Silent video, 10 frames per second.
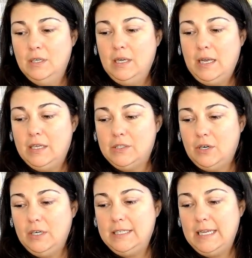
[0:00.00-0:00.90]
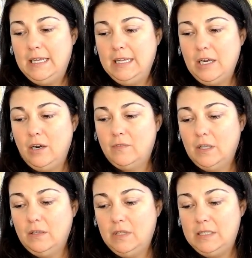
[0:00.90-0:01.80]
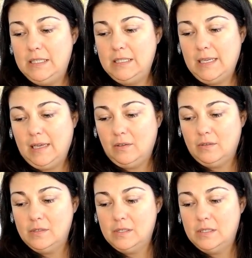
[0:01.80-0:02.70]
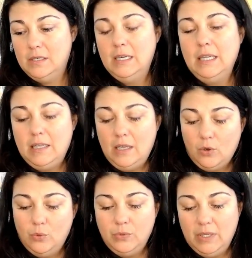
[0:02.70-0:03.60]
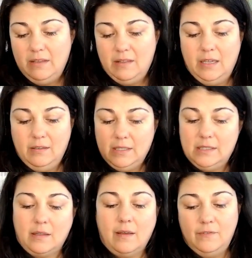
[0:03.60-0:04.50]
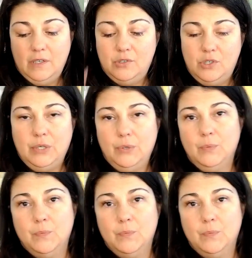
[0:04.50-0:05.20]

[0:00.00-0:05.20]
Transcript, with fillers: has already taken care of all of the details. The only thing that's left is you.